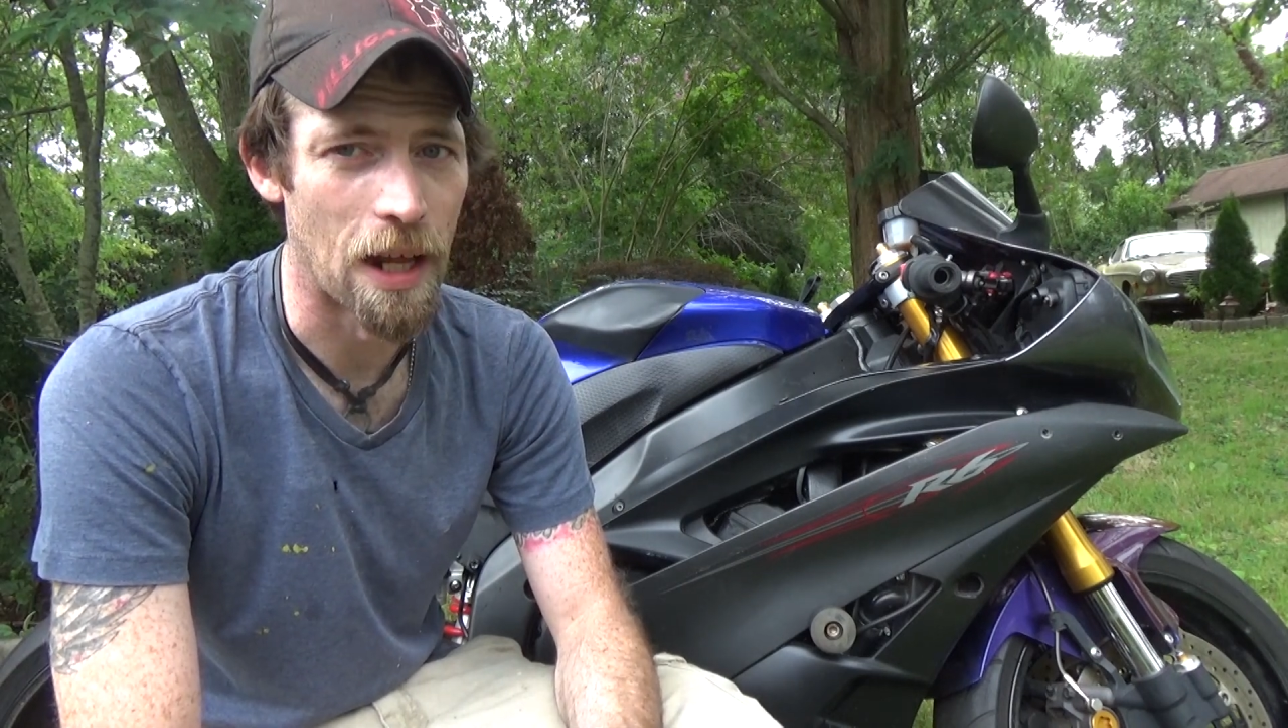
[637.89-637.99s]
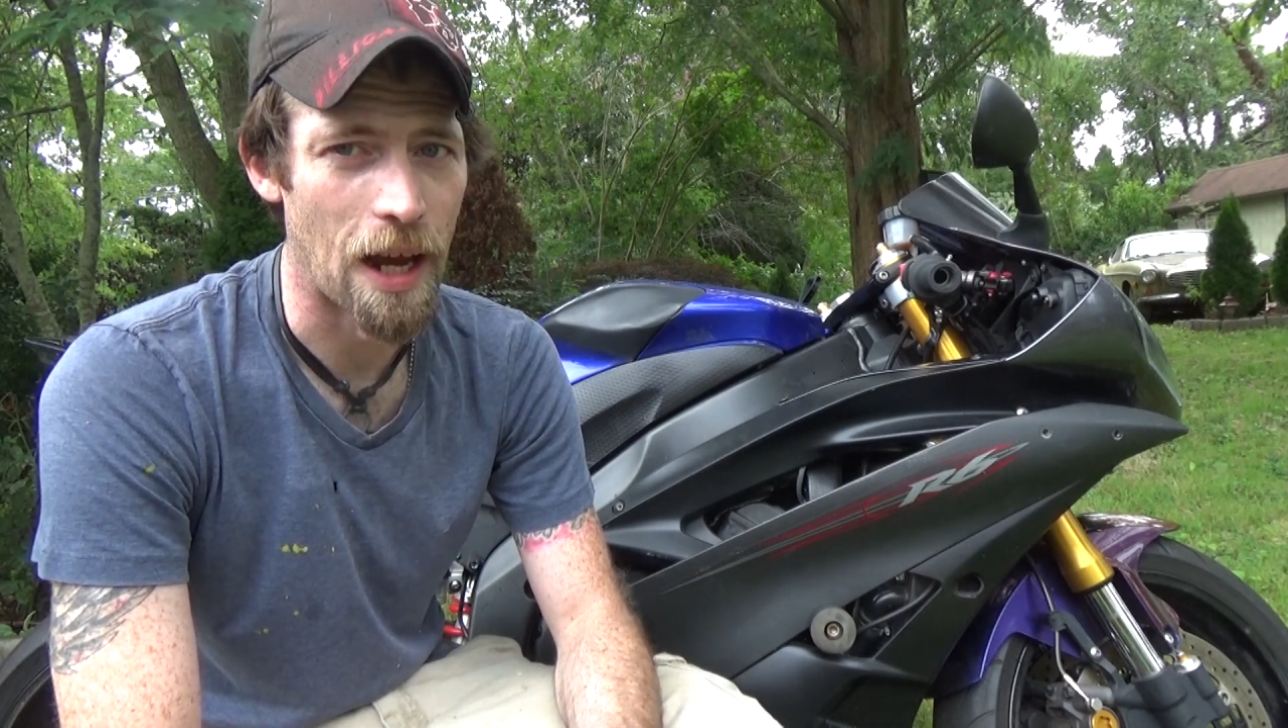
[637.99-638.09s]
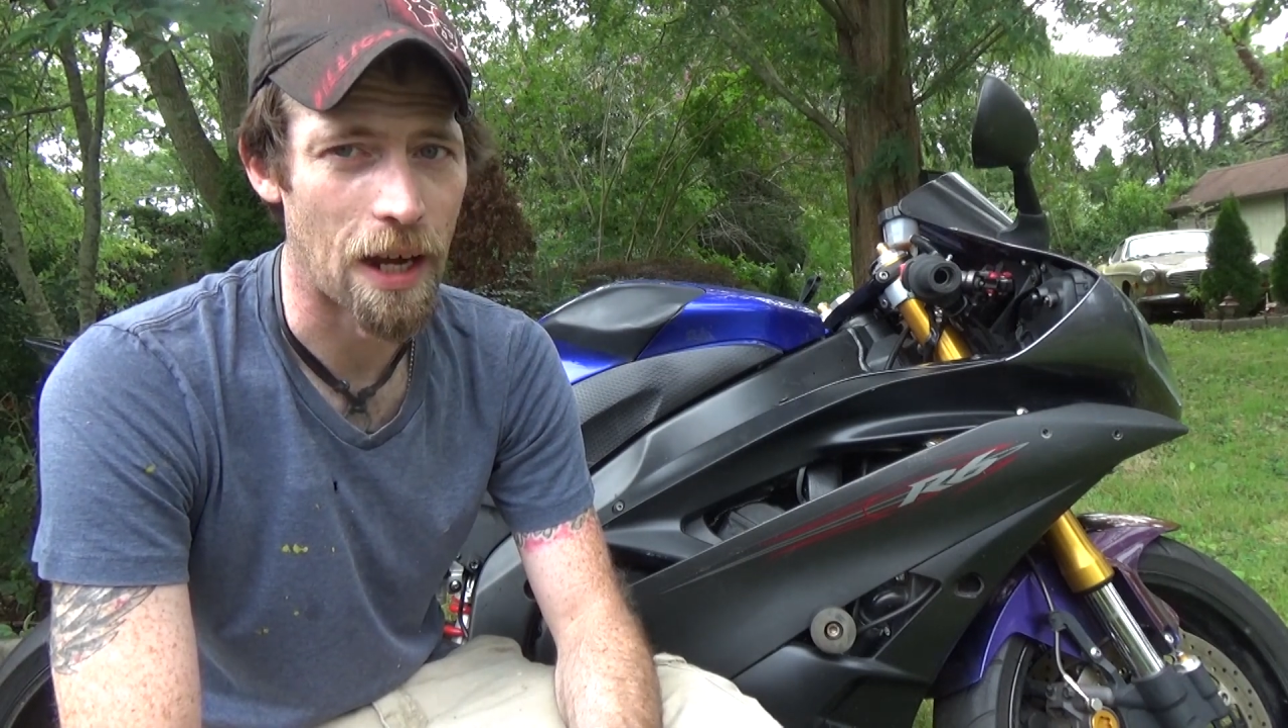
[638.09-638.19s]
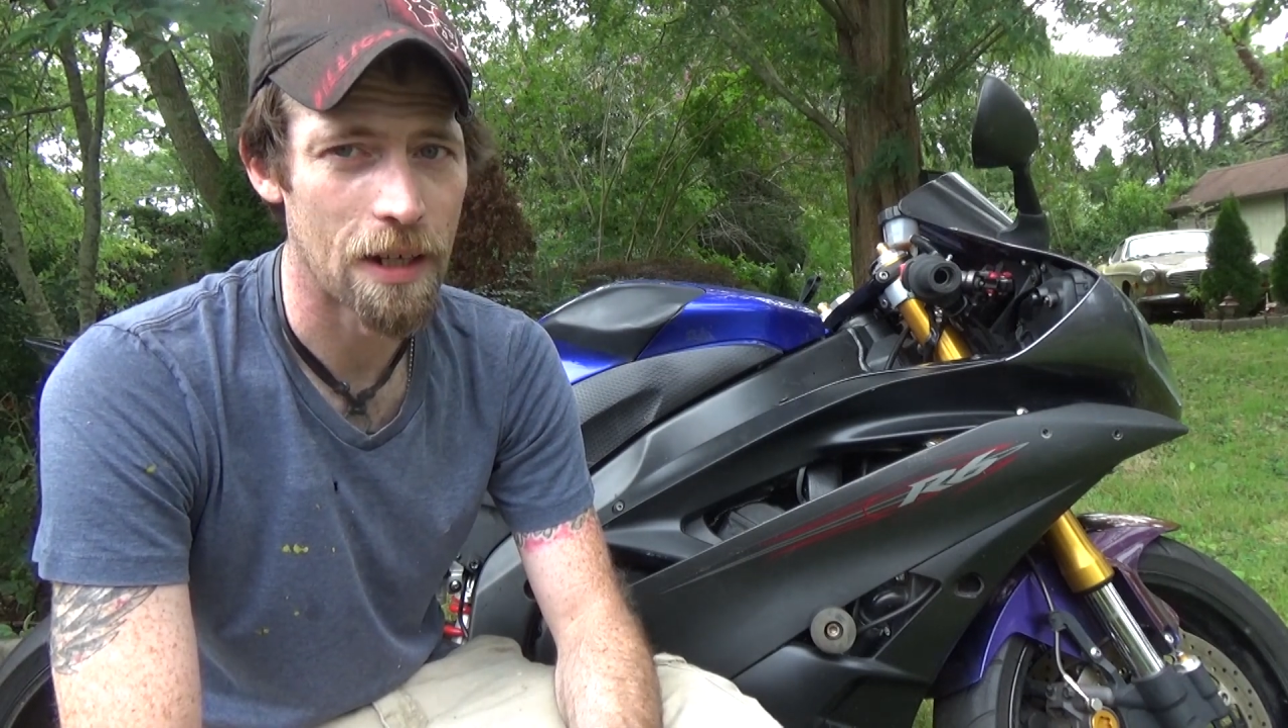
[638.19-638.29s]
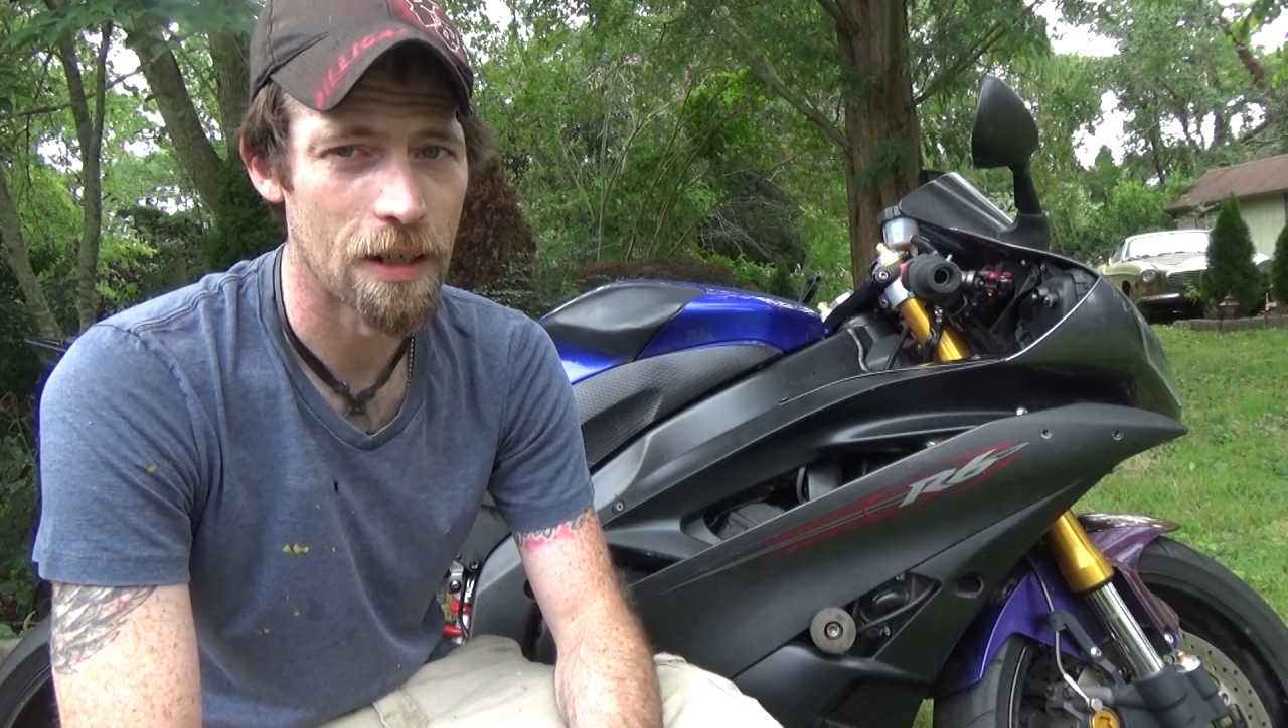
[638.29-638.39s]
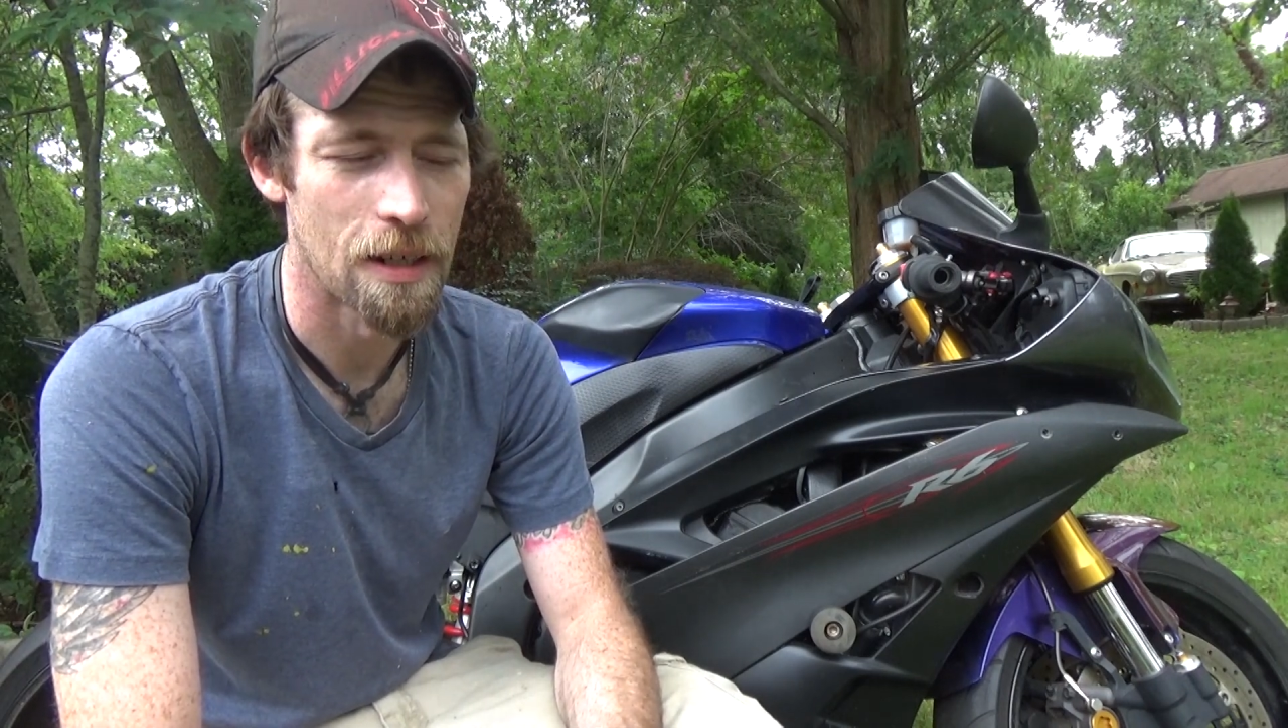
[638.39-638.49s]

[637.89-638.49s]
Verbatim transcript: black.